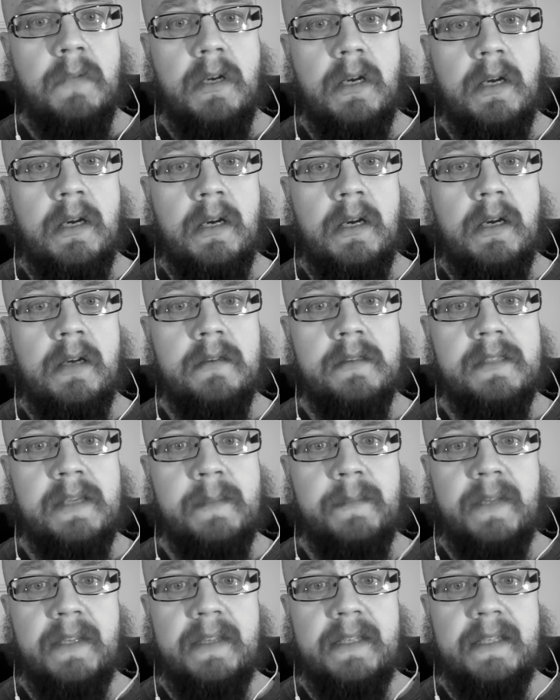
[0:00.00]
uh,
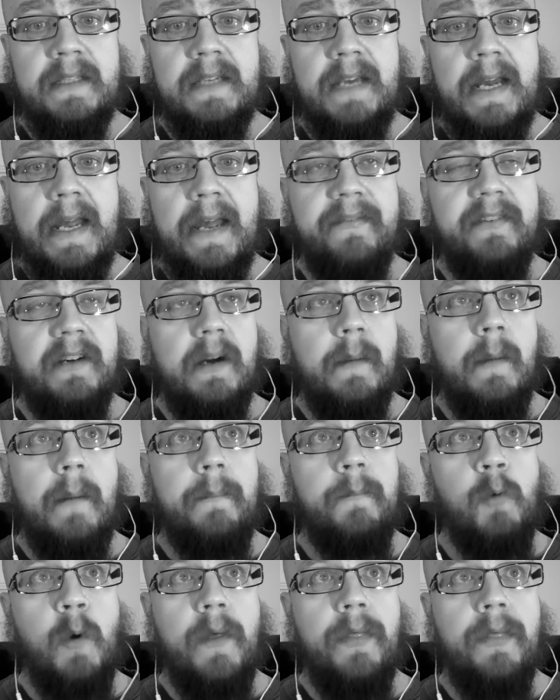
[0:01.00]
something that I have come
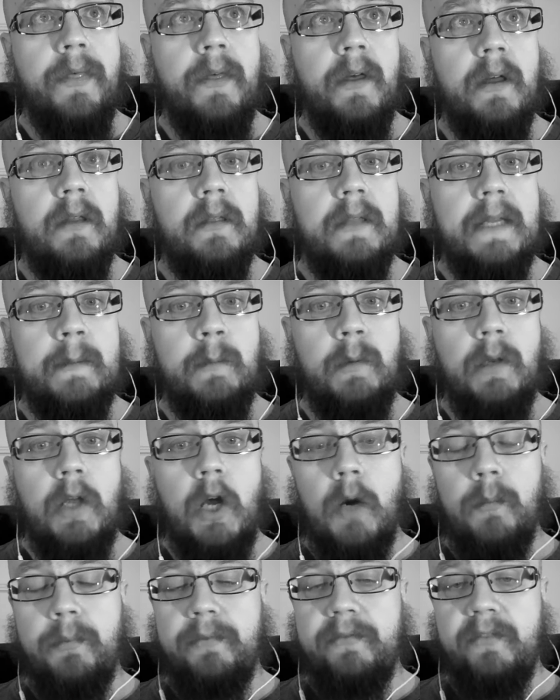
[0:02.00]
up with that will
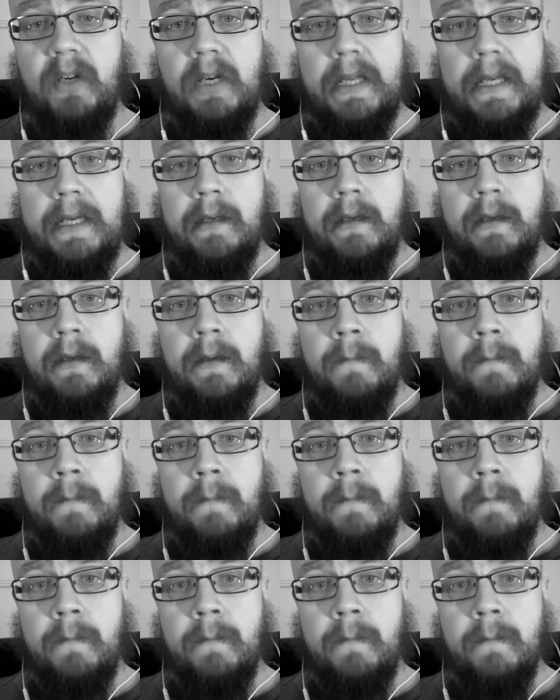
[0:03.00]
hopefully